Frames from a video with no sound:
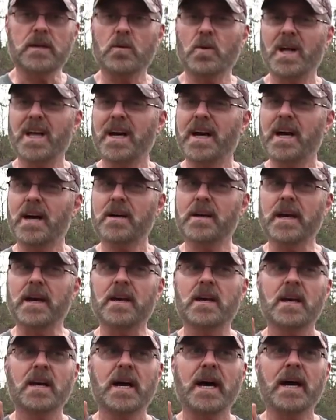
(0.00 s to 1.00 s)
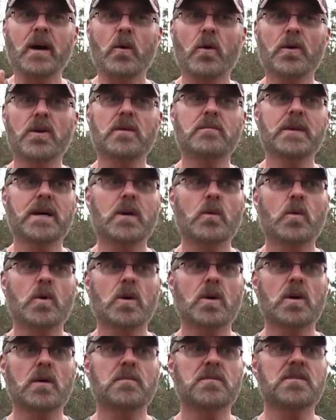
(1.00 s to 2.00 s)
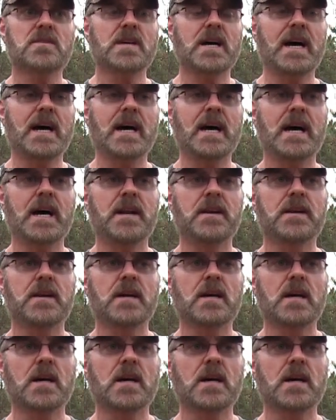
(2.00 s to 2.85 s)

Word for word: Well, okay, I ordered my worms on,